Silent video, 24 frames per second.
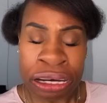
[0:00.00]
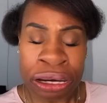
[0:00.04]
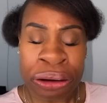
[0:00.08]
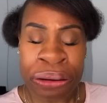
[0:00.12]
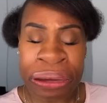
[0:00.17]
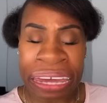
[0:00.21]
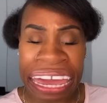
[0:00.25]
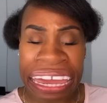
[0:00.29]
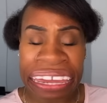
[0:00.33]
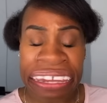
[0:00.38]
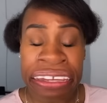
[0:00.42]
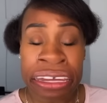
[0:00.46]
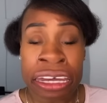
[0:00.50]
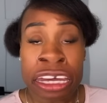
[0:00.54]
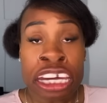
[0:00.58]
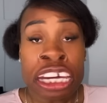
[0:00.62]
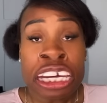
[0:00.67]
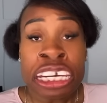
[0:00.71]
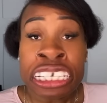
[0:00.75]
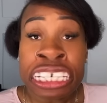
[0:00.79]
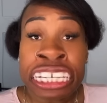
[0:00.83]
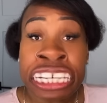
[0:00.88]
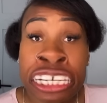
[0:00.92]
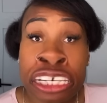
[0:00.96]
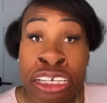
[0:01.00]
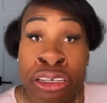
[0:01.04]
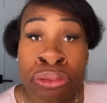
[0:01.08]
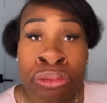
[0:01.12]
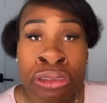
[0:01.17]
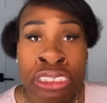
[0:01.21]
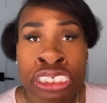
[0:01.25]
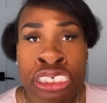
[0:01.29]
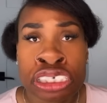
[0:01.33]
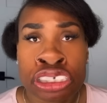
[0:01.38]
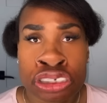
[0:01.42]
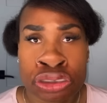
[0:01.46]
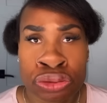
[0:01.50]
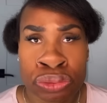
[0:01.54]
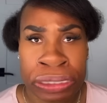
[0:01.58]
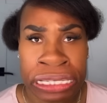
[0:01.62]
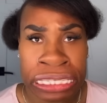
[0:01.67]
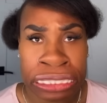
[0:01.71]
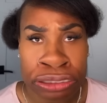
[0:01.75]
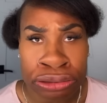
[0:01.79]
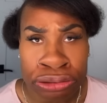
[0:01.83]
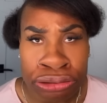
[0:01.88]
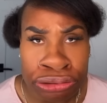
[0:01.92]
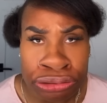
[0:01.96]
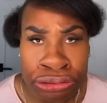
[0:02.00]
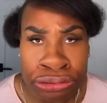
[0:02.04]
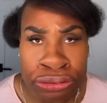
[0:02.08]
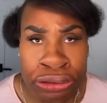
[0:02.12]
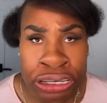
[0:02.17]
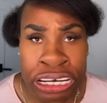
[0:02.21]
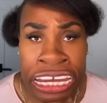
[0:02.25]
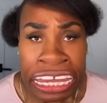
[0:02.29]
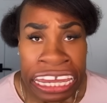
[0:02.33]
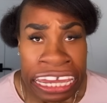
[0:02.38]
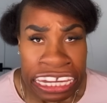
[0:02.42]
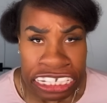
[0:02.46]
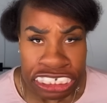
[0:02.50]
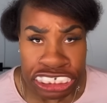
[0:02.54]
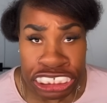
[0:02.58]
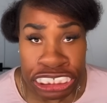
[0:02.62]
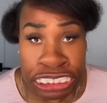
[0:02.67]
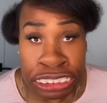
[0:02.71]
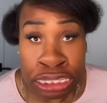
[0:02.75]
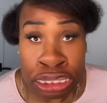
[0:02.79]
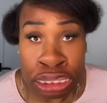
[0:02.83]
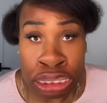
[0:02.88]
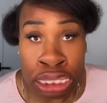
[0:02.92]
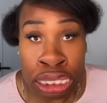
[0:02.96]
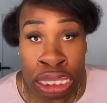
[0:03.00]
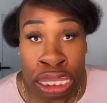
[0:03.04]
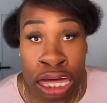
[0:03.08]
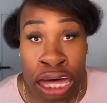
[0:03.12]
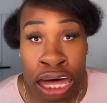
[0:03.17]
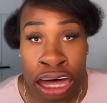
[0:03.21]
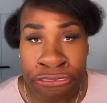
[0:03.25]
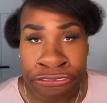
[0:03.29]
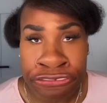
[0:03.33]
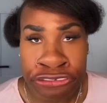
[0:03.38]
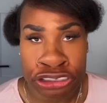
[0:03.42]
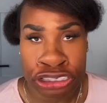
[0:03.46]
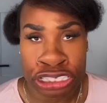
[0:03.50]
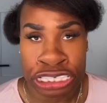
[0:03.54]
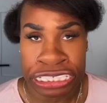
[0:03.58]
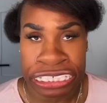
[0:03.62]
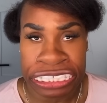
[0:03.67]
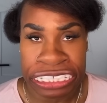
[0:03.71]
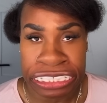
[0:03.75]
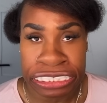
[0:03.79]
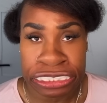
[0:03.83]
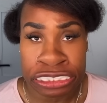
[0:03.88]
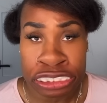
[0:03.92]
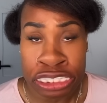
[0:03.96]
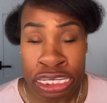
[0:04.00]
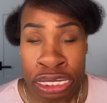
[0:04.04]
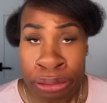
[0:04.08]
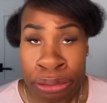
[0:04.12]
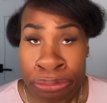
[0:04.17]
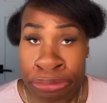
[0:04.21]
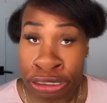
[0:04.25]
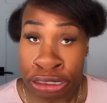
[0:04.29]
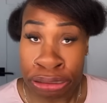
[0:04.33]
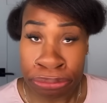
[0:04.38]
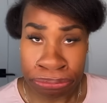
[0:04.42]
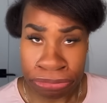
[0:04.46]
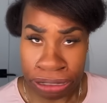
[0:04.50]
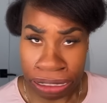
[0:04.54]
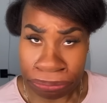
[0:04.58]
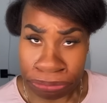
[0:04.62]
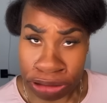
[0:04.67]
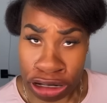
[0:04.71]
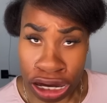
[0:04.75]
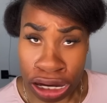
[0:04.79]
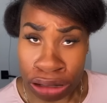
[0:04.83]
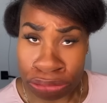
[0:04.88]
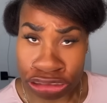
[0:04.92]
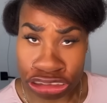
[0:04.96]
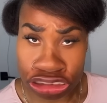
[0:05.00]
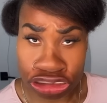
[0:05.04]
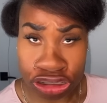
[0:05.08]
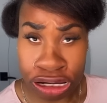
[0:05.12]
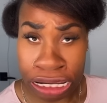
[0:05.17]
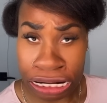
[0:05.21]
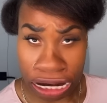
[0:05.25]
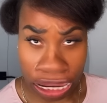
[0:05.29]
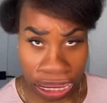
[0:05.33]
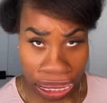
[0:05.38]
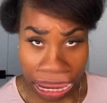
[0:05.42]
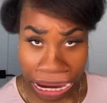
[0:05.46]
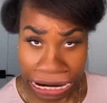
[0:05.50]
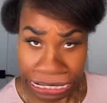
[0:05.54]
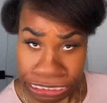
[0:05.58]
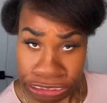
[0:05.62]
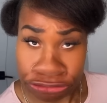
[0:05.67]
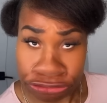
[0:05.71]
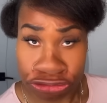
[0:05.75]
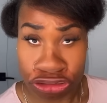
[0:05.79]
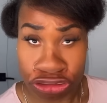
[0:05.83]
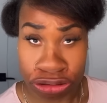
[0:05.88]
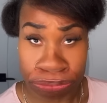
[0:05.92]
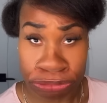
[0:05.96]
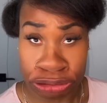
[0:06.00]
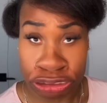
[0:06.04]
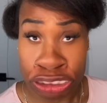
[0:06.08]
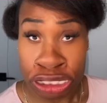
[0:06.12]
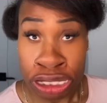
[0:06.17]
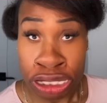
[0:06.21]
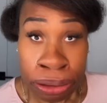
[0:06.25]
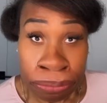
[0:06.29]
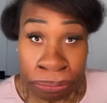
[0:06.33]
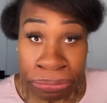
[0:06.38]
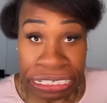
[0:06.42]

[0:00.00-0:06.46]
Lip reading: Okay. Kia was a sweet little girl, and she loved cookies. But her mama always tried to hide them from her.